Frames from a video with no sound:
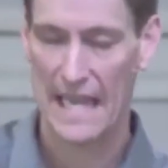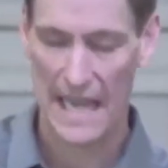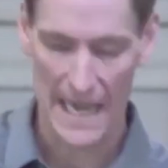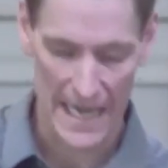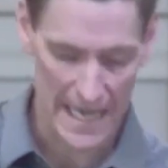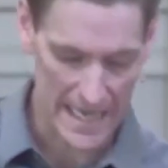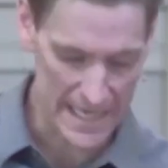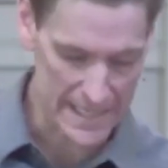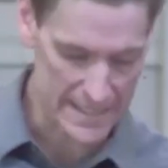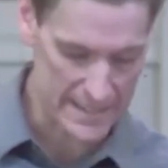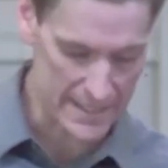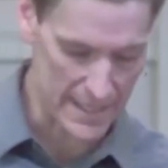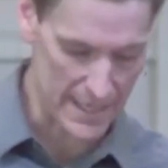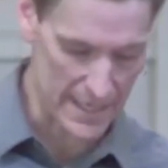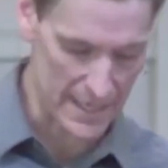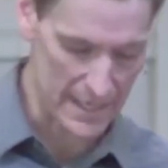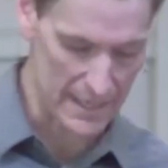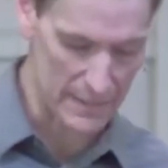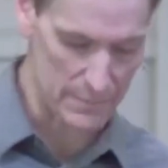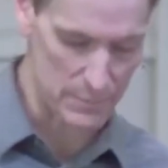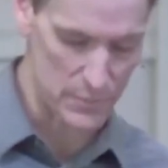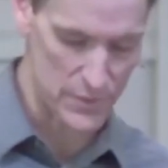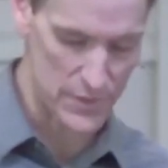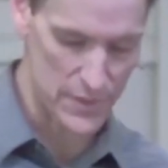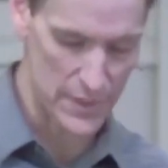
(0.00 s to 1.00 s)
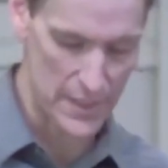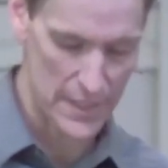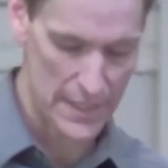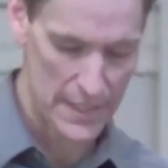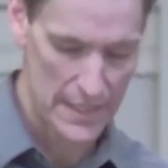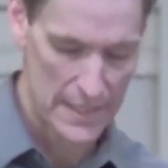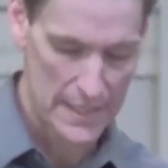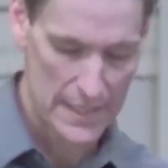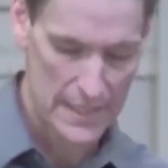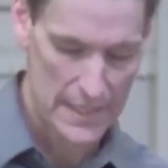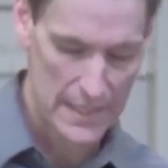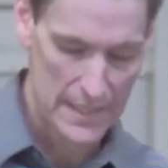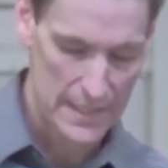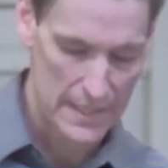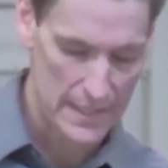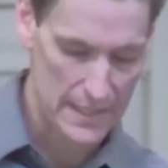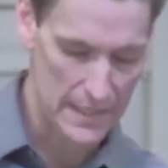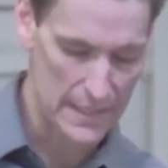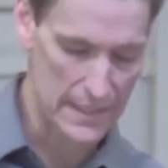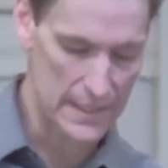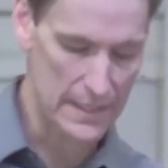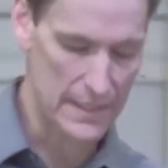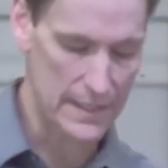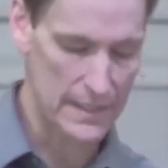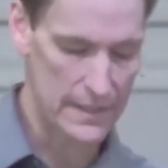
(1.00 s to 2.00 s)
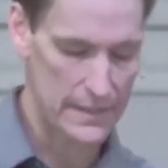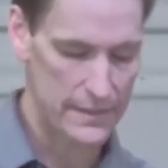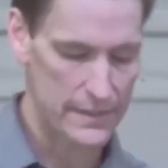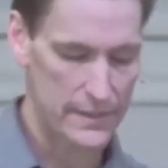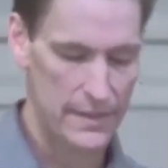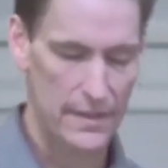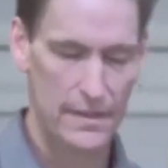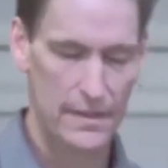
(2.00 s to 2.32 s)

8 times. All